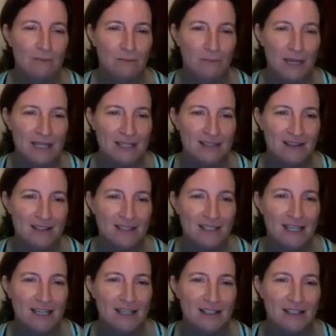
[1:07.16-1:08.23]
Baseline
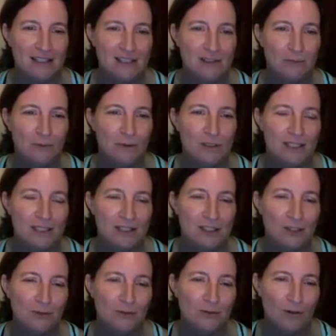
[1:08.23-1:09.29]
data supports
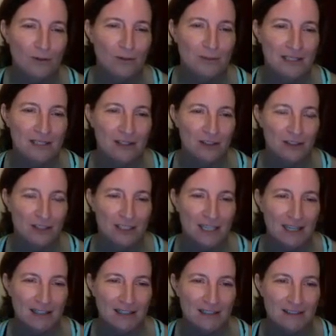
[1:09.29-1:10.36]
clear performance
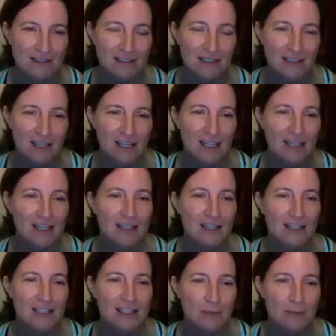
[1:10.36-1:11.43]
understanding. It
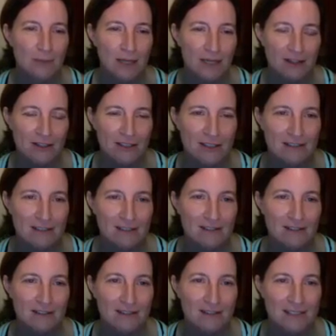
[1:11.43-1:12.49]
lets the parents,
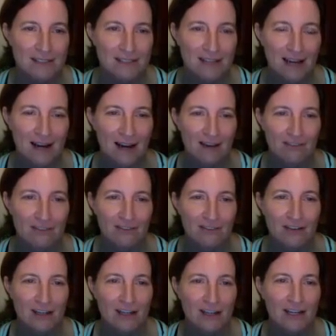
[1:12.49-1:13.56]
the staff,
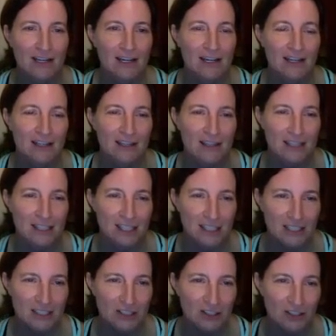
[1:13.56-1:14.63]
the
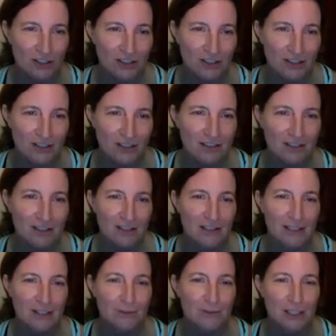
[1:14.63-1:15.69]
teacher,
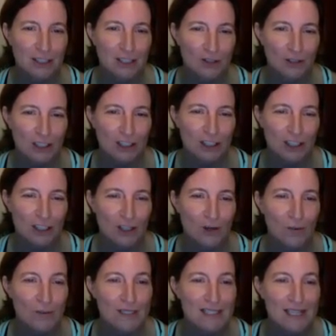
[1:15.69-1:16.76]
the administration
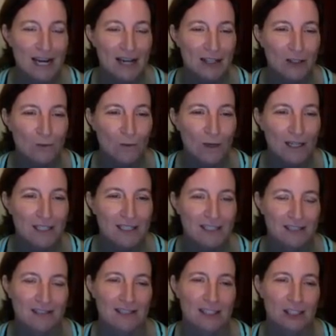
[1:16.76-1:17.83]
know exactly what it
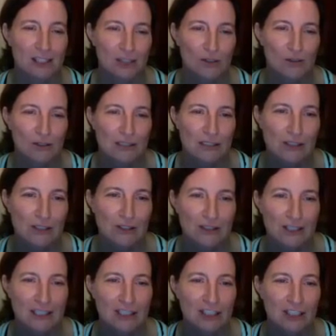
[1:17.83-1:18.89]
is that a student is
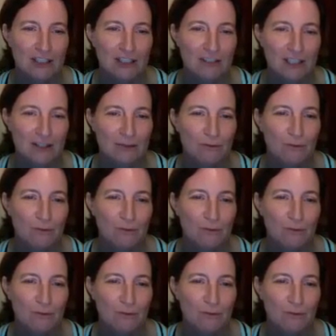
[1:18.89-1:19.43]
currently achieving.